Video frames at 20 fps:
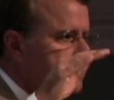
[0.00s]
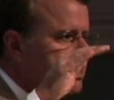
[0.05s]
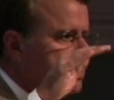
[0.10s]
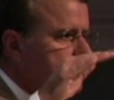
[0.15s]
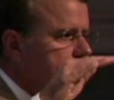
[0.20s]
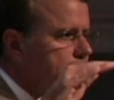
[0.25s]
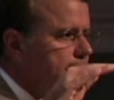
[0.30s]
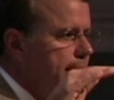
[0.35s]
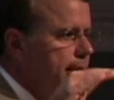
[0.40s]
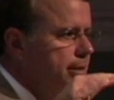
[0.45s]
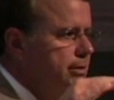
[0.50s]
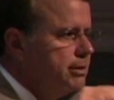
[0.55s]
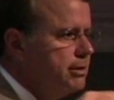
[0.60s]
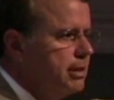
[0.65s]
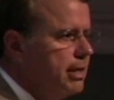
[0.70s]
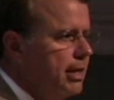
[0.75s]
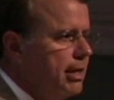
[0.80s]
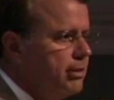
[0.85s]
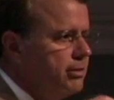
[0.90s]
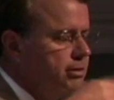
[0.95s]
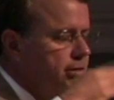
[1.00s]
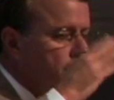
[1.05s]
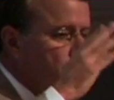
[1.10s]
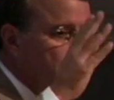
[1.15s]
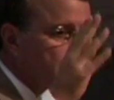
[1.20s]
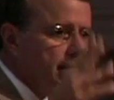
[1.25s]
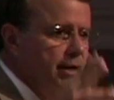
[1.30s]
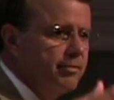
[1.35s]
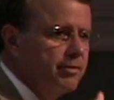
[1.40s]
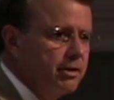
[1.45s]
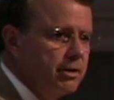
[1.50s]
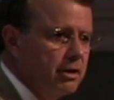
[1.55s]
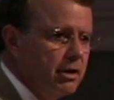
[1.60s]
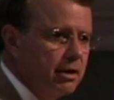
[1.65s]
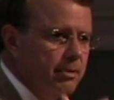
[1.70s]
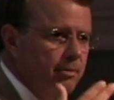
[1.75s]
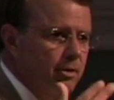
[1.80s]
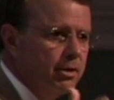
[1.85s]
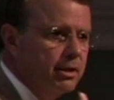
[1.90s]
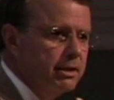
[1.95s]
$10,000 or whatever the
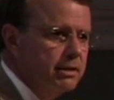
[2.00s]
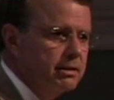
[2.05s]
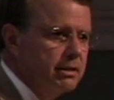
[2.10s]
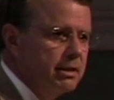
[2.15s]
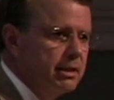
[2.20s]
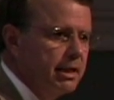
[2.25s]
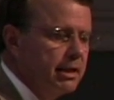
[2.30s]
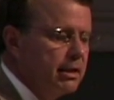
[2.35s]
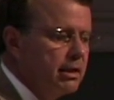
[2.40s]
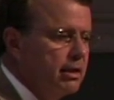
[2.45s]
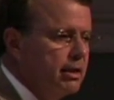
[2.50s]
number is in that